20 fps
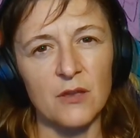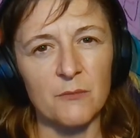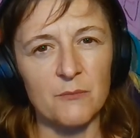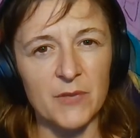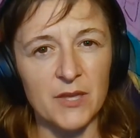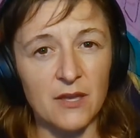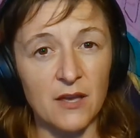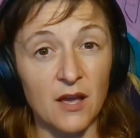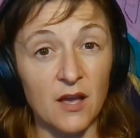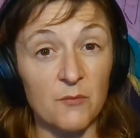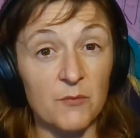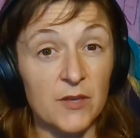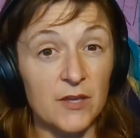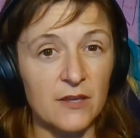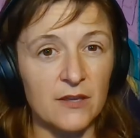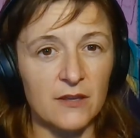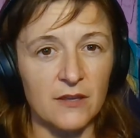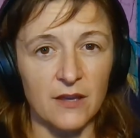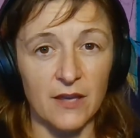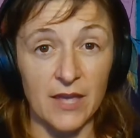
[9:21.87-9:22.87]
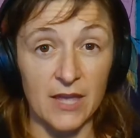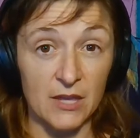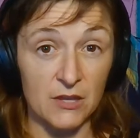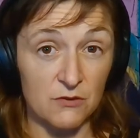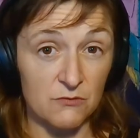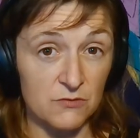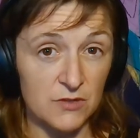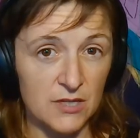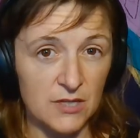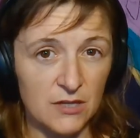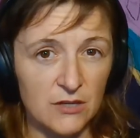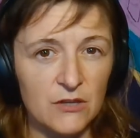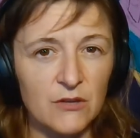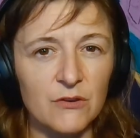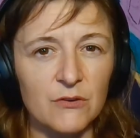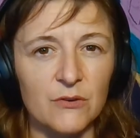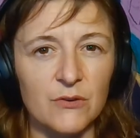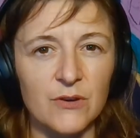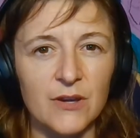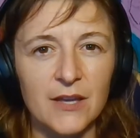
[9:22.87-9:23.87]
becoming a unique
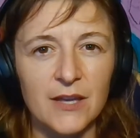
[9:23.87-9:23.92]
you.